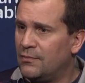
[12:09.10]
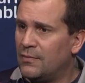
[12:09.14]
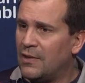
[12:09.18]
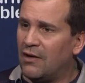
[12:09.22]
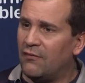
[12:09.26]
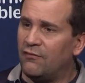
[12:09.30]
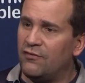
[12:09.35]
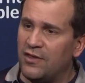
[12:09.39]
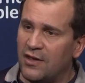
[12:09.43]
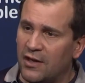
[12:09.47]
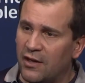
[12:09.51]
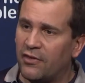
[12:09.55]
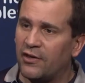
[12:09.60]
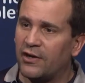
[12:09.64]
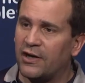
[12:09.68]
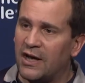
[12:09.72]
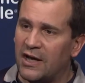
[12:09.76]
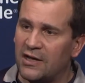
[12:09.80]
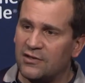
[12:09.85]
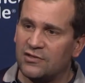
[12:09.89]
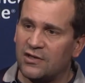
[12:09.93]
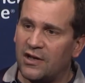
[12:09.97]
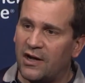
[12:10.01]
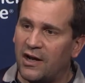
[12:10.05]
of the other
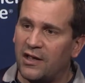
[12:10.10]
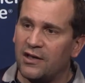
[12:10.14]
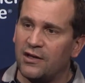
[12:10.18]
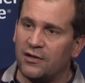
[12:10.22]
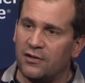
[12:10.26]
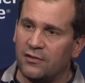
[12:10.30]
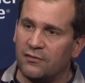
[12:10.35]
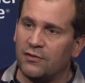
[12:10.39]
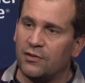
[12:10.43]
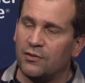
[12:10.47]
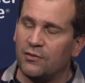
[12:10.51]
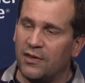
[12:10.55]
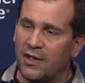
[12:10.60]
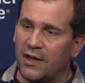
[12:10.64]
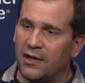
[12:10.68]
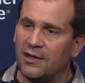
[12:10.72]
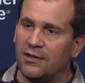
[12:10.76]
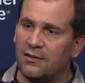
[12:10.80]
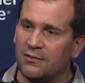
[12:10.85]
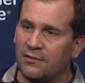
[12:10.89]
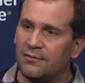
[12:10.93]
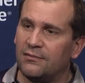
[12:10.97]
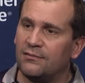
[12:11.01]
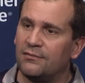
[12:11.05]
guys that I interviewed that
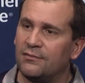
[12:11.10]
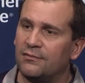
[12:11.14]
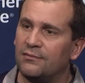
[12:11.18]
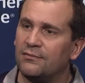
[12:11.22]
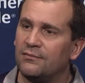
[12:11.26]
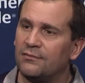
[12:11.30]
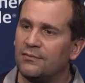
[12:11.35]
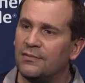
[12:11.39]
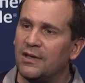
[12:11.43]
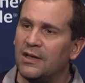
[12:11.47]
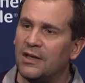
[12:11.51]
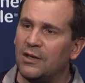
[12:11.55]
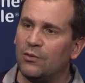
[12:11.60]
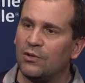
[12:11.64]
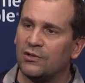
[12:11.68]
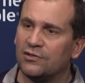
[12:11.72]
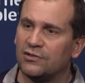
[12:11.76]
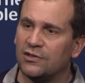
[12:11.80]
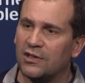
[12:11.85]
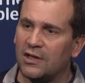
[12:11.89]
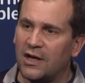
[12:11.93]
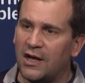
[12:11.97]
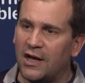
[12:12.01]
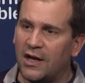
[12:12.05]
he
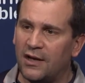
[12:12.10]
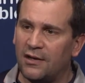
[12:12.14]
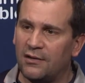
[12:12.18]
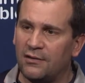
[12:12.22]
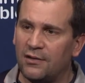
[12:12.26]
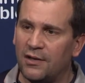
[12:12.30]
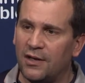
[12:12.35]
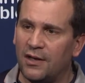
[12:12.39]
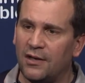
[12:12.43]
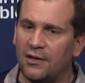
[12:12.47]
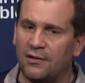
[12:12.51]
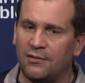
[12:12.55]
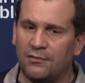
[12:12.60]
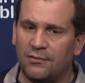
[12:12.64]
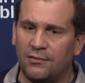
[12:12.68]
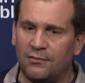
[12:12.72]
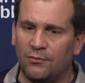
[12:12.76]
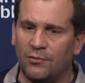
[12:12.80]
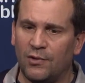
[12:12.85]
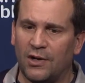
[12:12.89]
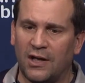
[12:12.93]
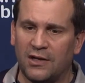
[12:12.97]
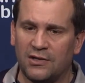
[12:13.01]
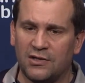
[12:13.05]
was the guy. And
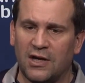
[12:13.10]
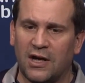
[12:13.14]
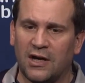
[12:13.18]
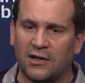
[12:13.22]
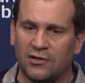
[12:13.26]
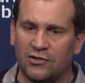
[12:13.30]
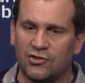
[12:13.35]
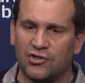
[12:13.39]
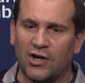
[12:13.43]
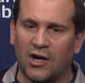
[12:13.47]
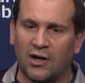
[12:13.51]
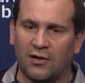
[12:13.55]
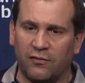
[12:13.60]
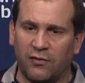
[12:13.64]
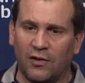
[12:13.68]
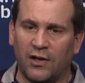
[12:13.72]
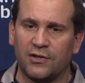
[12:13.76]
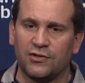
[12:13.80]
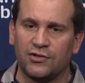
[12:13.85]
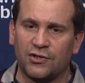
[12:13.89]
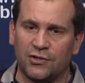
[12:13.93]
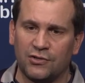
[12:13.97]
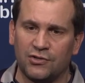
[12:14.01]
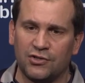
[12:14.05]
when I talked to Chuck
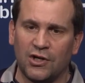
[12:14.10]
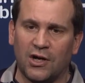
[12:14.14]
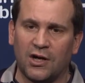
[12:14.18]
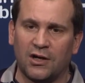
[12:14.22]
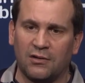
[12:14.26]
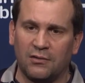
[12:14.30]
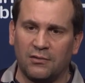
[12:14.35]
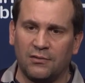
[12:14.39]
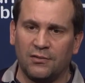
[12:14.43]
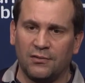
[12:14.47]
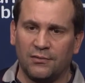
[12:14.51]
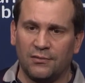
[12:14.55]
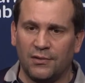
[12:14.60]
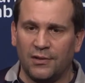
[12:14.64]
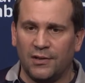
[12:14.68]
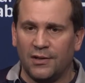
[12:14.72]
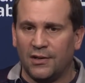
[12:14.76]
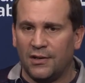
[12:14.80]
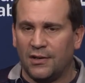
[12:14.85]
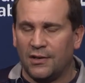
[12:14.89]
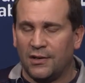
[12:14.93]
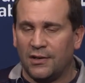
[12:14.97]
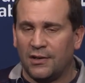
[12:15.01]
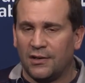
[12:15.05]
Fletcher, Chuck
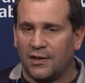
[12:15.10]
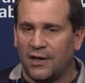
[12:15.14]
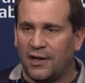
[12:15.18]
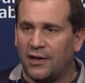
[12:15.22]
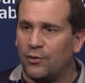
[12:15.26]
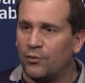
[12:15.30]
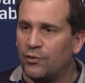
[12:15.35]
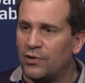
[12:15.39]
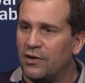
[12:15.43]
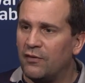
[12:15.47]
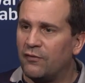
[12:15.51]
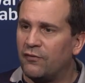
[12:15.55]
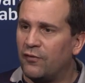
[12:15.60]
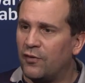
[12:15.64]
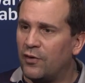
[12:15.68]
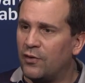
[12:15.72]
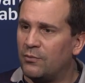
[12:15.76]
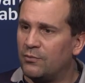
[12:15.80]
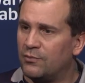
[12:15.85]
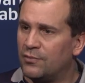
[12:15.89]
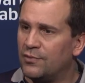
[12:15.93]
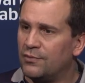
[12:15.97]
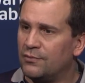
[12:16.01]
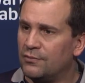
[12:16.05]
kind of
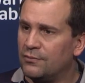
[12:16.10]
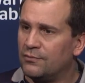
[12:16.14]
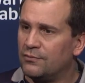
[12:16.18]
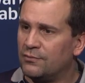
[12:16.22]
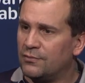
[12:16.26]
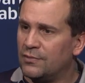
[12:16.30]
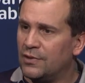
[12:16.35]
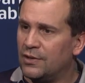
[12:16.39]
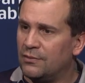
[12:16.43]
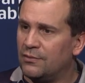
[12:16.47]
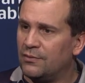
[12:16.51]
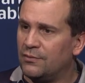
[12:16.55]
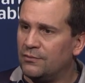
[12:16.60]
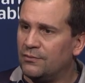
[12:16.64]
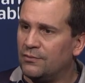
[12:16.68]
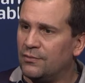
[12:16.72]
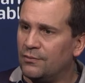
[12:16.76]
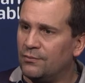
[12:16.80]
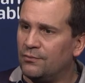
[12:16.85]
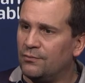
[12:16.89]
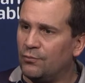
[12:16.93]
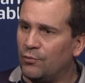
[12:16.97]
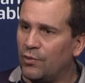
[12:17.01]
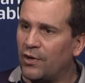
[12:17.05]
reaffirmed uh,
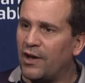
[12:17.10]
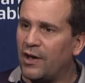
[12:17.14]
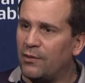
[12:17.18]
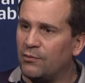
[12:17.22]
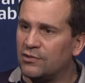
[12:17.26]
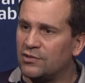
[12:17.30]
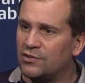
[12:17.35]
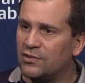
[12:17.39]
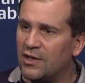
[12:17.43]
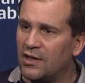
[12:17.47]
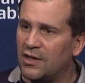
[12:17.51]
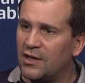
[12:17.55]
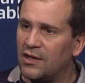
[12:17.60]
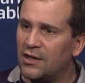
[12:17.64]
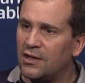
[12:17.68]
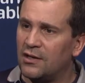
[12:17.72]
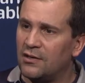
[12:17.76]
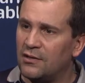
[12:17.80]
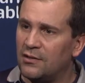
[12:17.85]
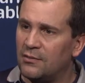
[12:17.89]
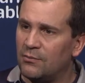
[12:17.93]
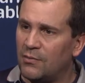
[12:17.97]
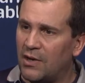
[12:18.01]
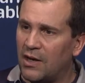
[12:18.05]
what I was thinking,
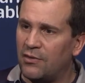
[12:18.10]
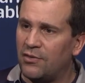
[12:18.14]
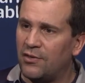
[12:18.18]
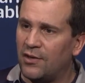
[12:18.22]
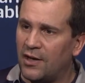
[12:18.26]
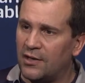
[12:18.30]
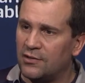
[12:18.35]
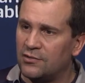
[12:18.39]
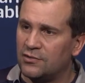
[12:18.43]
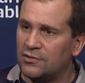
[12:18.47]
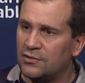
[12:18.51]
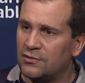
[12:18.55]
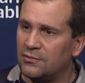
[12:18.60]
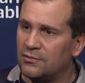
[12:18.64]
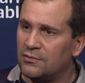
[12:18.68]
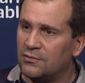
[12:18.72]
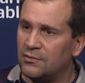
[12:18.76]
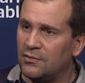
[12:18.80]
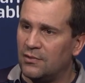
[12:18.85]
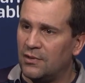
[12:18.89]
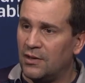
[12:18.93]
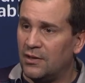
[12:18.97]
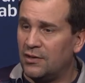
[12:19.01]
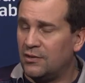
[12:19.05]
my thoughts.
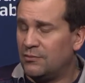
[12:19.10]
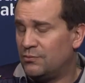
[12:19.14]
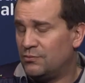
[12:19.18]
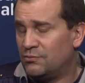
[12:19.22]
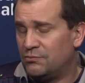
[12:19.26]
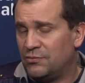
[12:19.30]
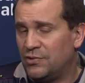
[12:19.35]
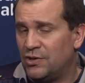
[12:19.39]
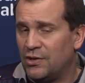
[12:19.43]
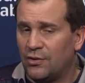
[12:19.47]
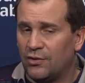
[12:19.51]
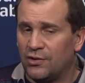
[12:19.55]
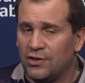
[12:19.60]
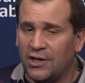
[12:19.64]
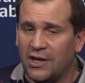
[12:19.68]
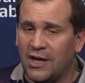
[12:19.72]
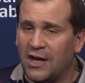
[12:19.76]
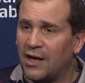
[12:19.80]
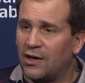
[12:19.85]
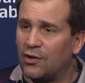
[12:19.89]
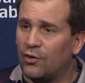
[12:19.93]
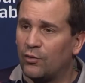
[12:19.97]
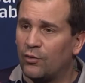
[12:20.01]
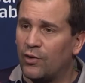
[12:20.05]
And, he, you know, you
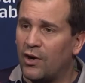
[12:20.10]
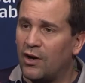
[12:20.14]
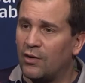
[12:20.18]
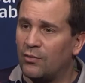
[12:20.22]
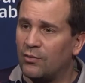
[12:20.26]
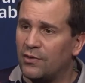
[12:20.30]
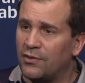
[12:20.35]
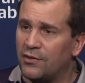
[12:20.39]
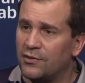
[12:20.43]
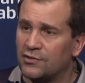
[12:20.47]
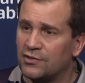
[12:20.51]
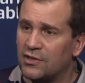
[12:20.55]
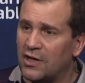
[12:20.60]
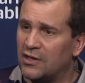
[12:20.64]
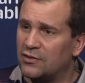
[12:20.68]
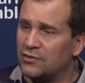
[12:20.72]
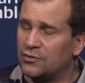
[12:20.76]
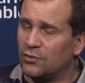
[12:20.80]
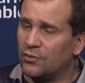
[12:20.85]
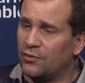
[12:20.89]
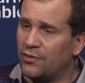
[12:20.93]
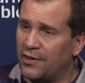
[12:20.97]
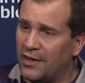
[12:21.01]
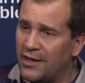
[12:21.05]
can't go wrong with this guy.
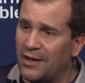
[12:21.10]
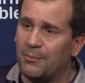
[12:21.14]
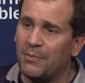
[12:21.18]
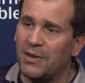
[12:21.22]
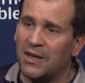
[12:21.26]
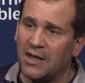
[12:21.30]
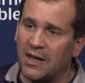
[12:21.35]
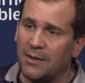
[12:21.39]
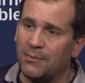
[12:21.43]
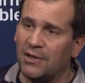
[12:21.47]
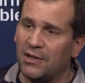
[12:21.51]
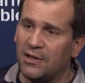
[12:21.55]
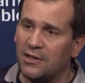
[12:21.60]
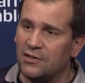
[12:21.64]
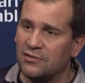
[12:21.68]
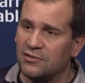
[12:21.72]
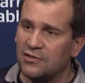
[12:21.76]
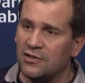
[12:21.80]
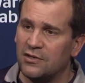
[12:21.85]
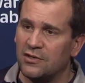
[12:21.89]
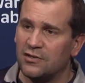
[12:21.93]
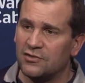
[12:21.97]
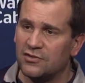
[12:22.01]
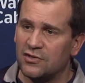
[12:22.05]
So then it became an
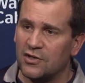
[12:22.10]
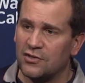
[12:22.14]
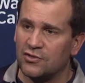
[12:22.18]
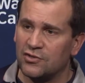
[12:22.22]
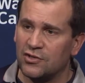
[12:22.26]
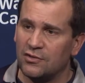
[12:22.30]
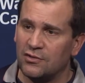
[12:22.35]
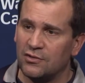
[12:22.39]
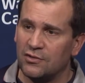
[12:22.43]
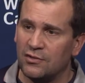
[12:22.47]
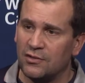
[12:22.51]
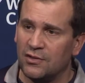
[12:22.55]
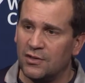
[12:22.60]
easy decision.